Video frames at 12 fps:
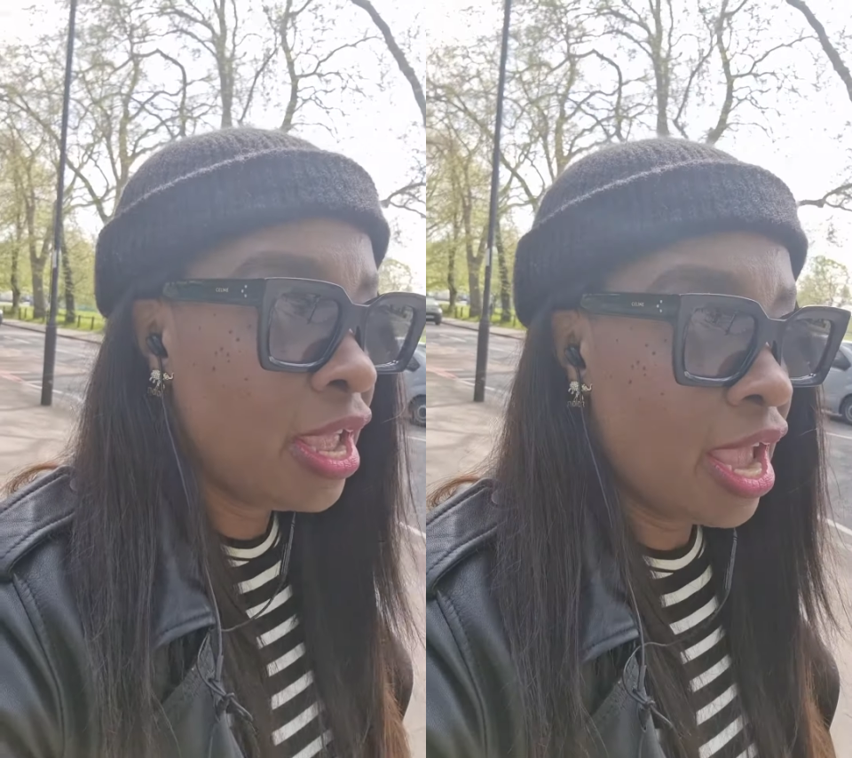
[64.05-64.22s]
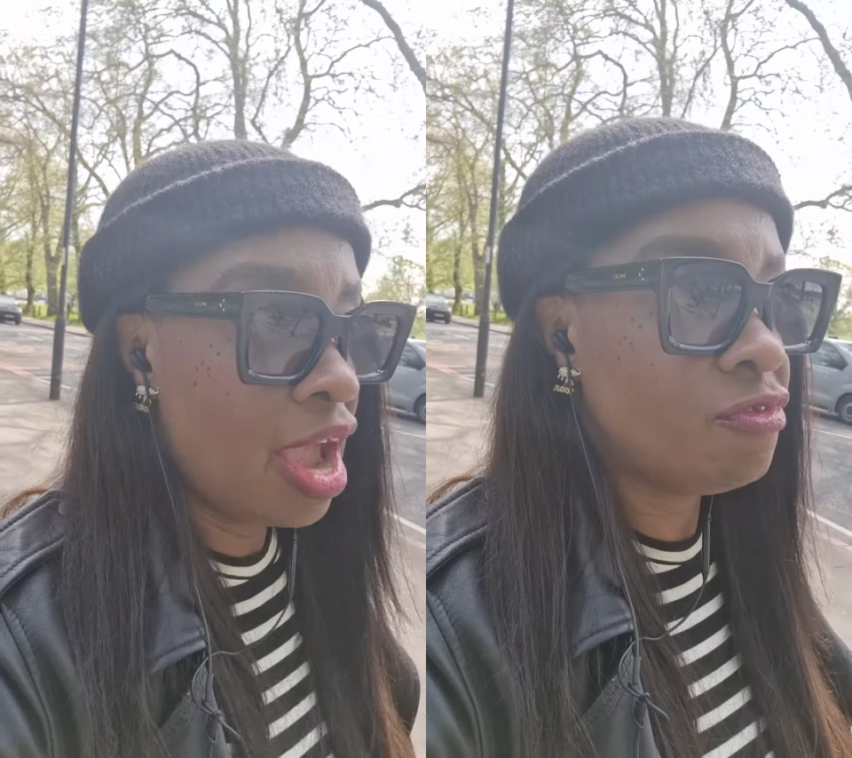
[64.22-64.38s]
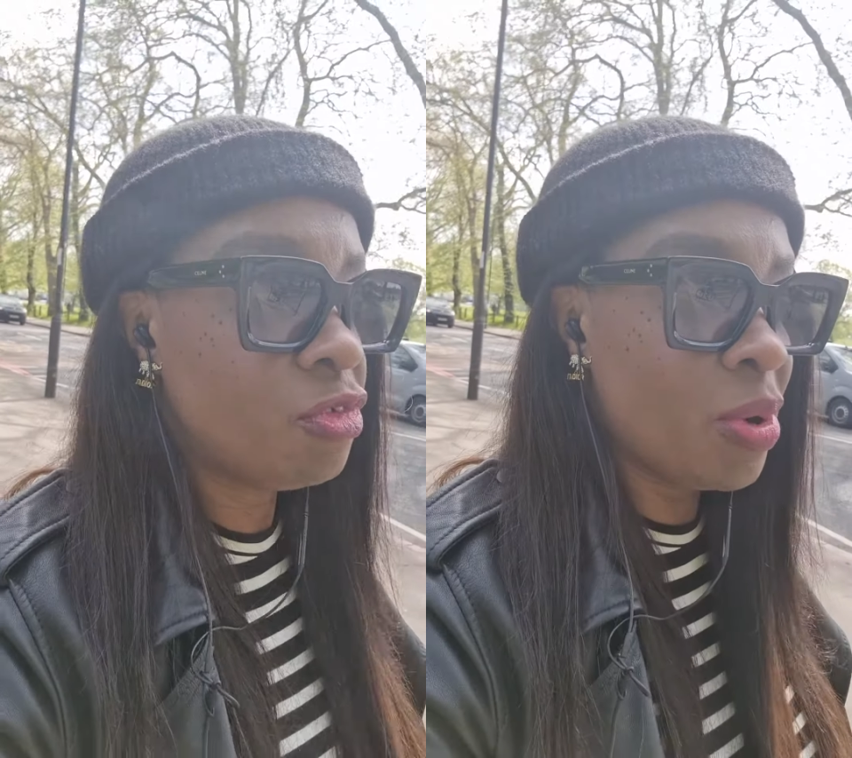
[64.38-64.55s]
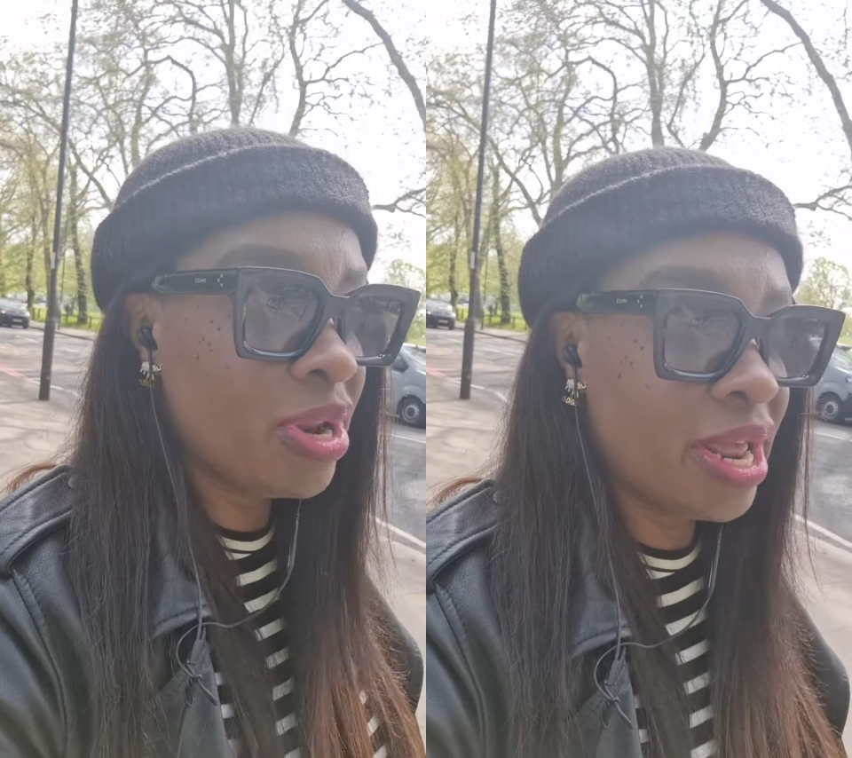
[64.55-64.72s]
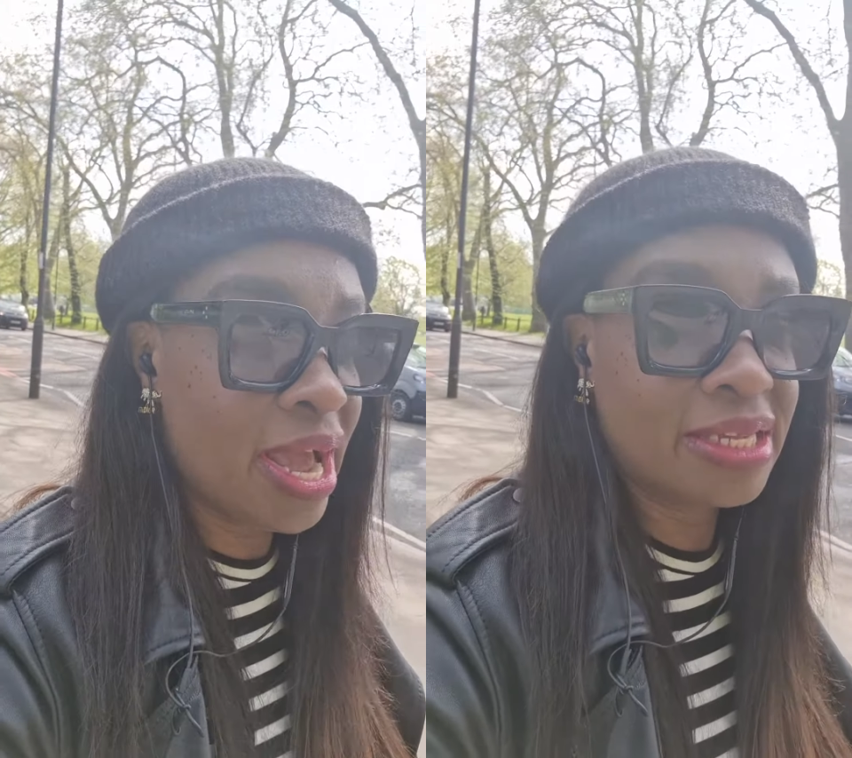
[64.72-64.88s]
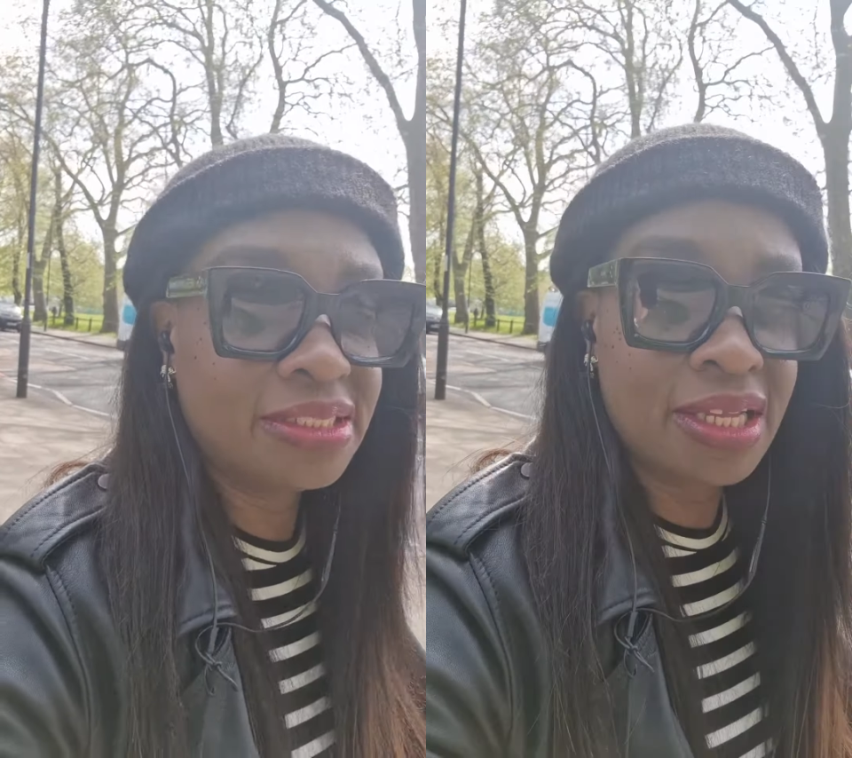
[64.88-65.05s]
Everyone
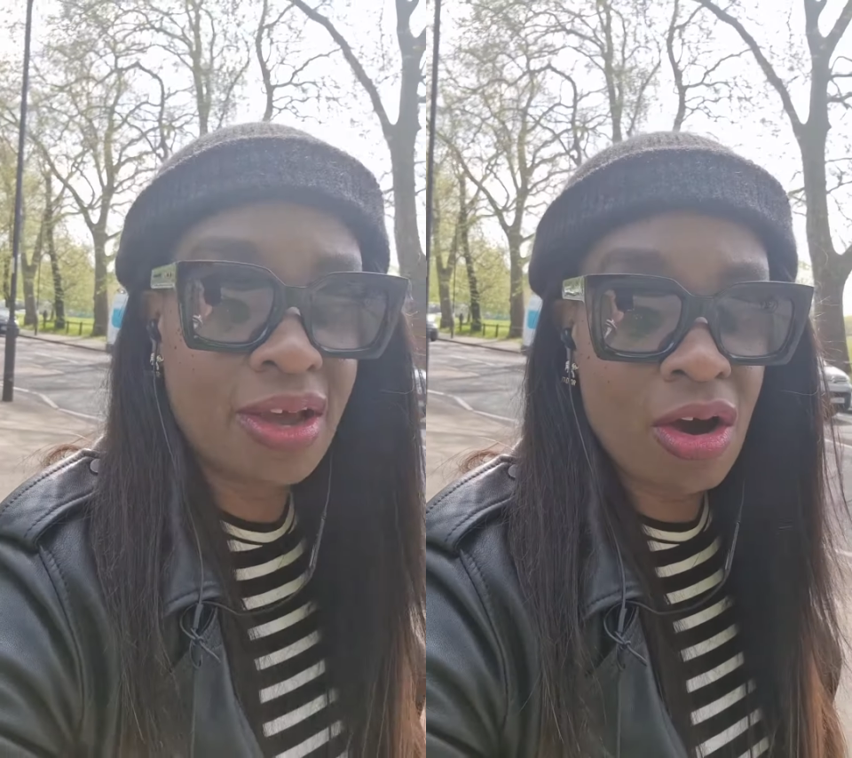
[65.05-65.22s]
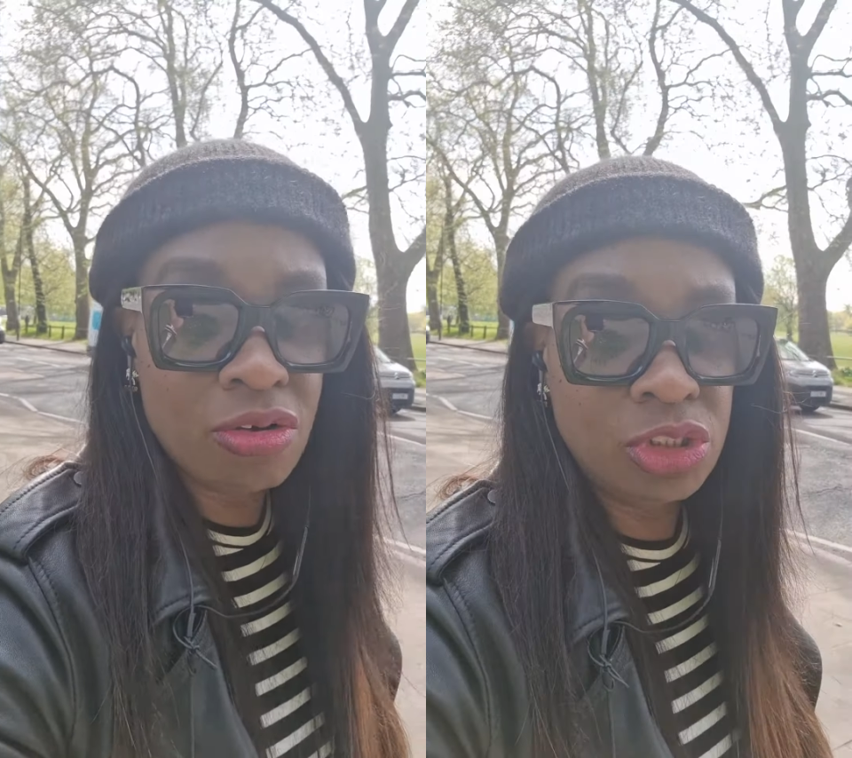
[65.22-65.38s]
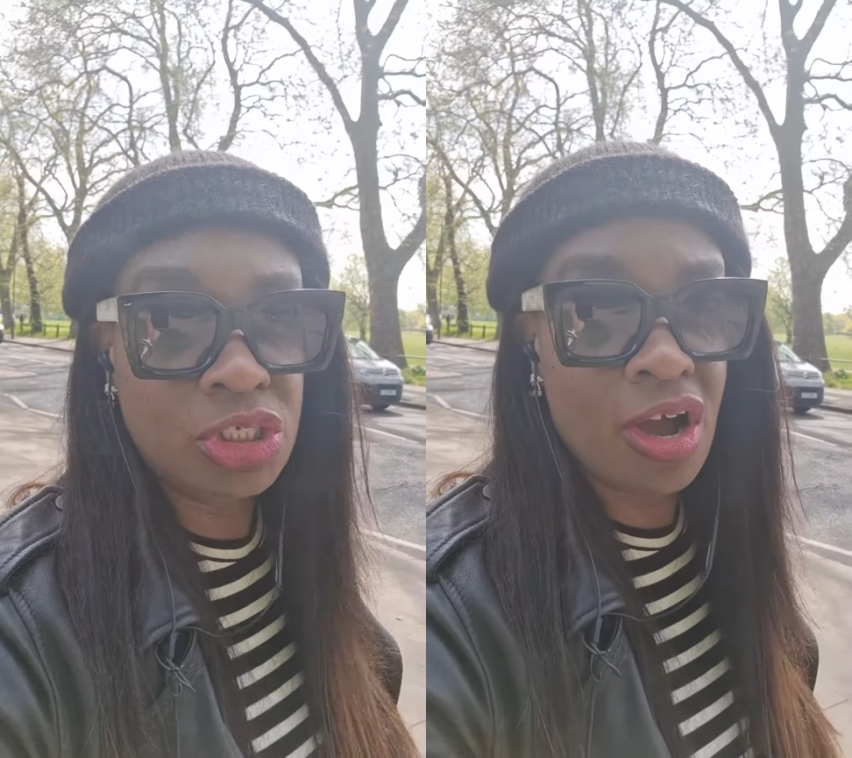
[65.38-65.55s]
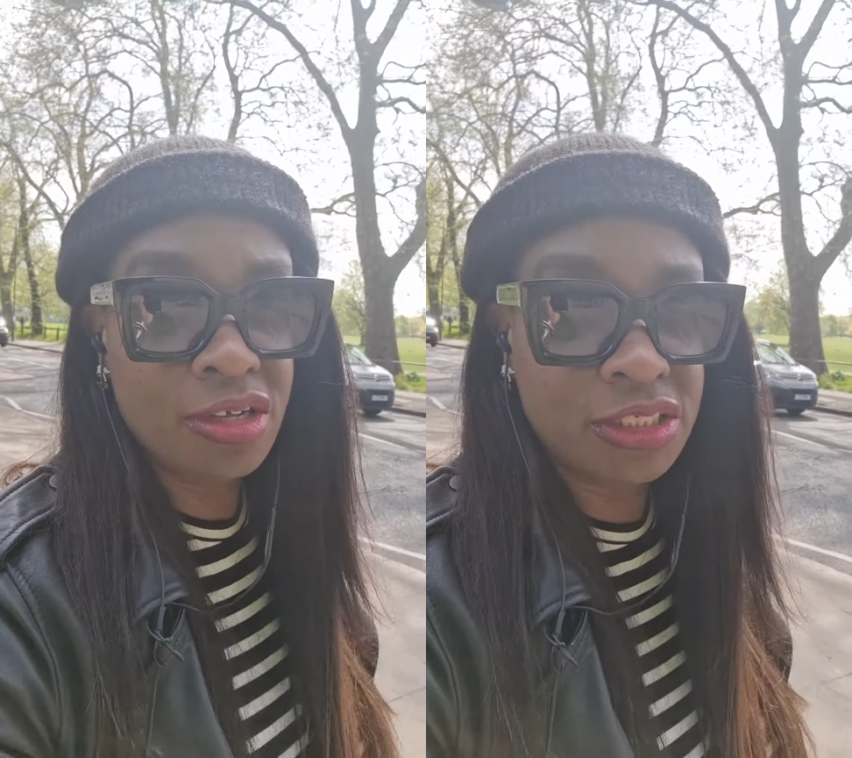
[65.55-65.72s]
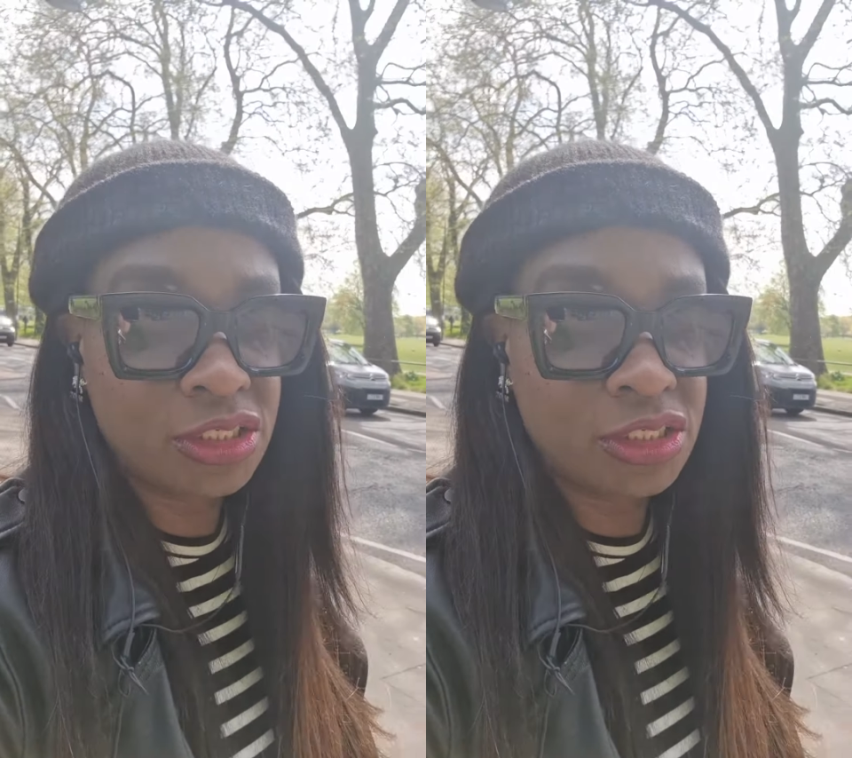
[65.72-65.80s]
has their own chance